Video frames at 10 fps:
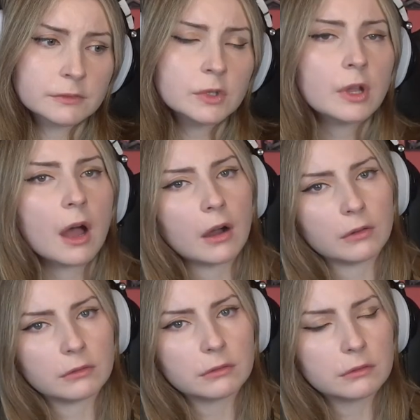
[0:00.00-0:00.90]

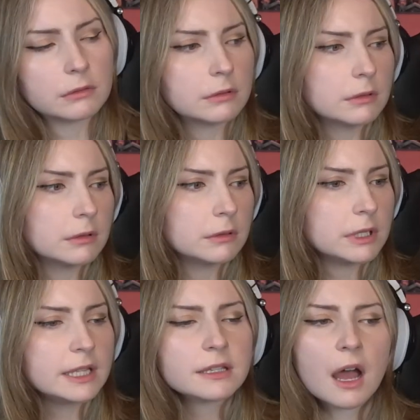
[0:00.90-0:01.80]
No.
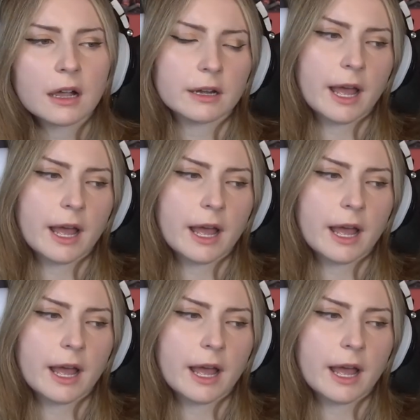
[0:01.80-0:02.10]
That's not gonna